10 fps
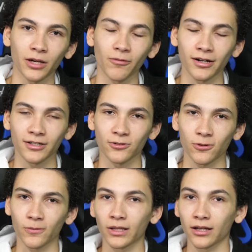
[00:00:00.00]
I want to just
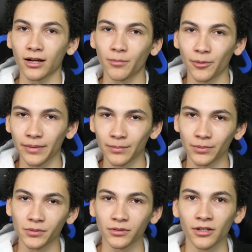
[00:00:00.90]
work with a couple
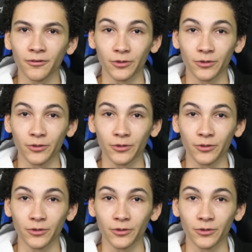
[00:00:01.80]
people,